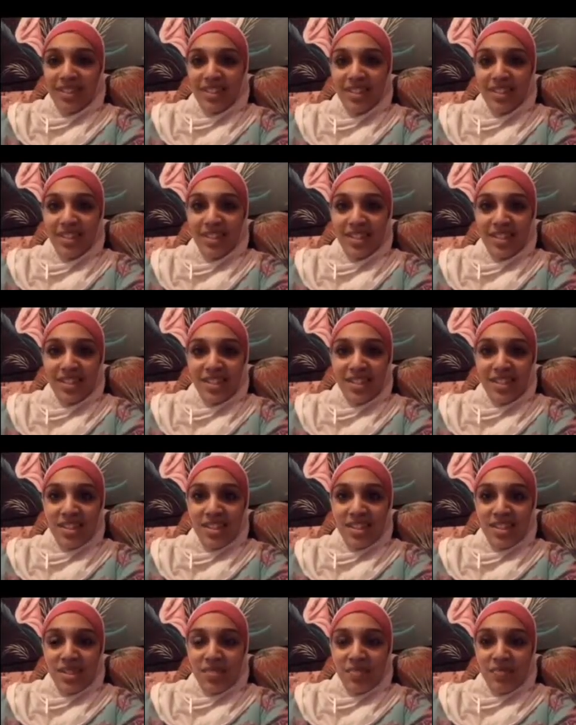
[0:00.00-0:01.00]

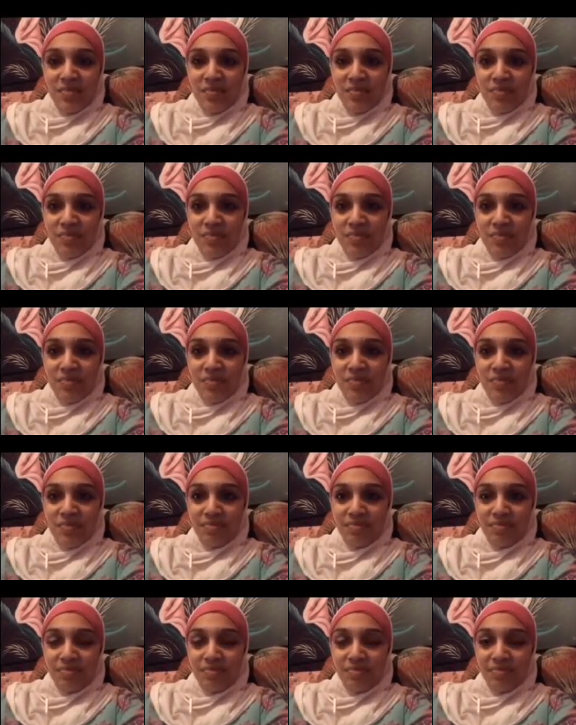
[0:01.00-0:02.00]

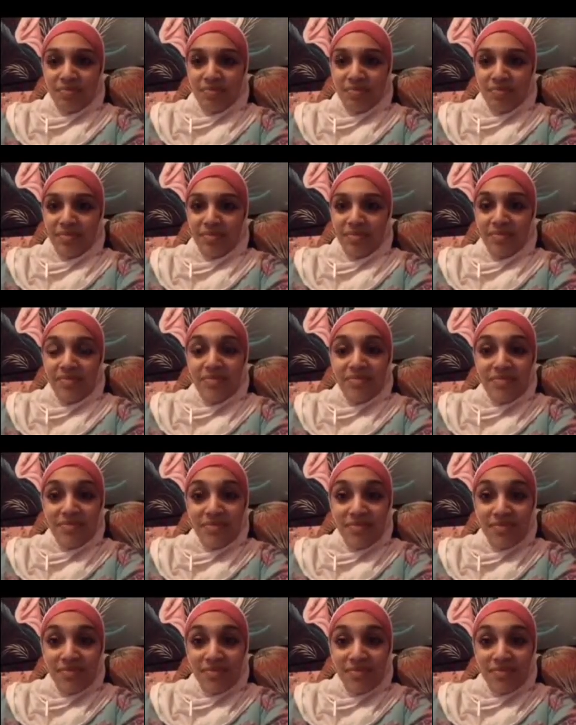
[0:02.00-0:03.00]

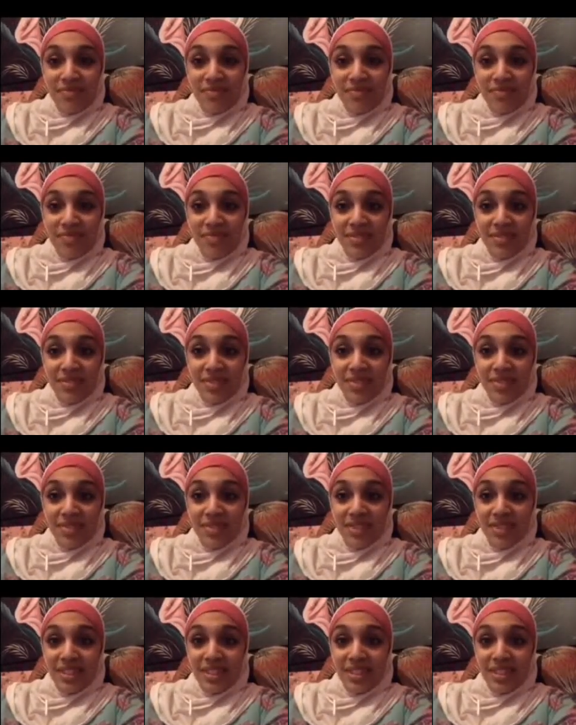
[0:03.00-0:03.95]
Nobody speaks.